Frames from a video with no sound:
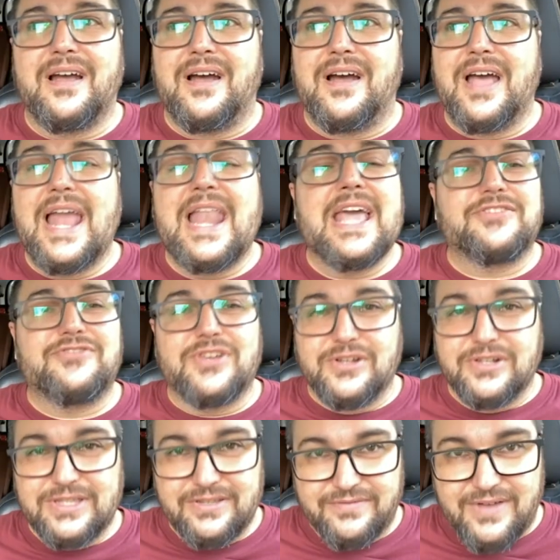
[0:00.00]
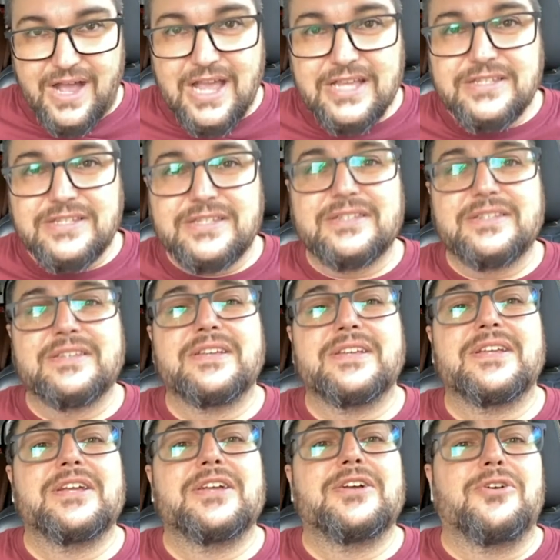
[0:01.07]
electrical device,
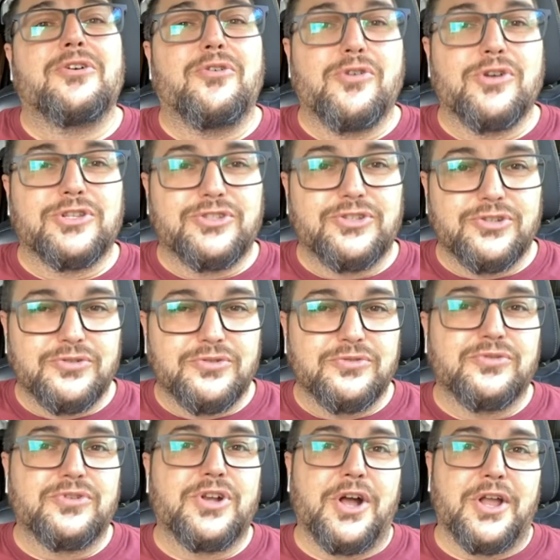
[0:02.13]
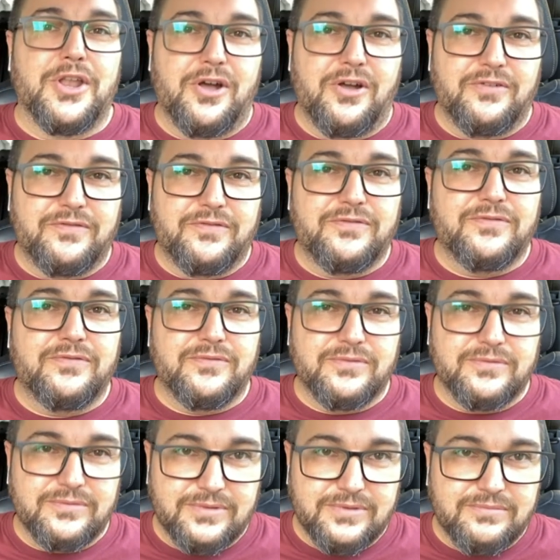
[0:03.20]
or to cut off
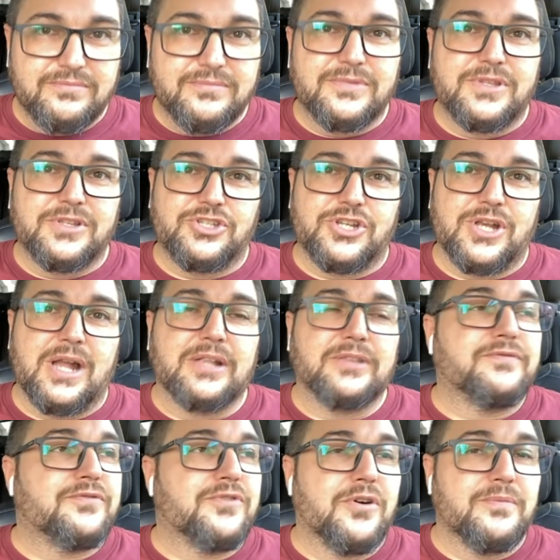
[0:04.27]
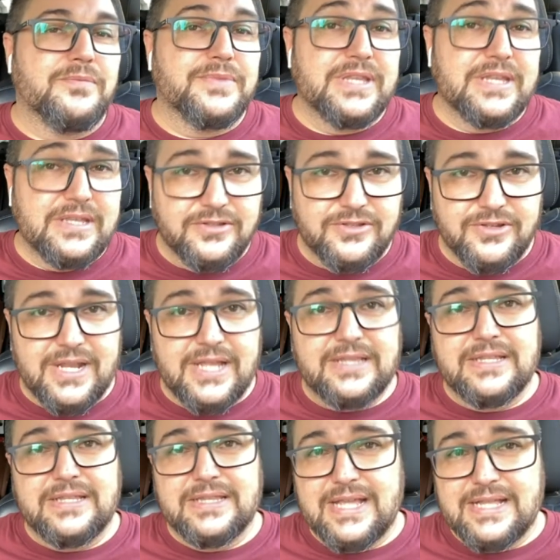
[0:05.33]
the child from the internet
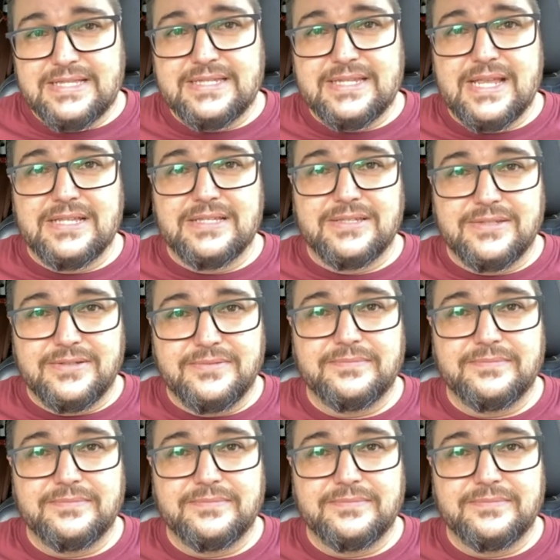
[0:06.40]
in that sense.